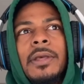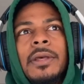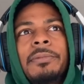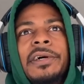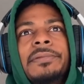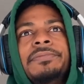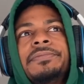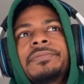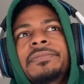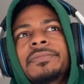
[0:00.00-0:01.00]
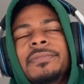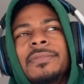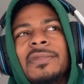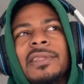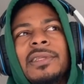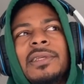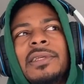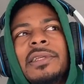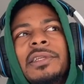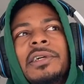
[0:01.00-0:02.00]
But,
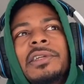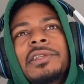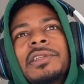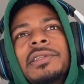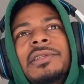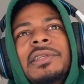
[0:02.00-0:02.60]
you just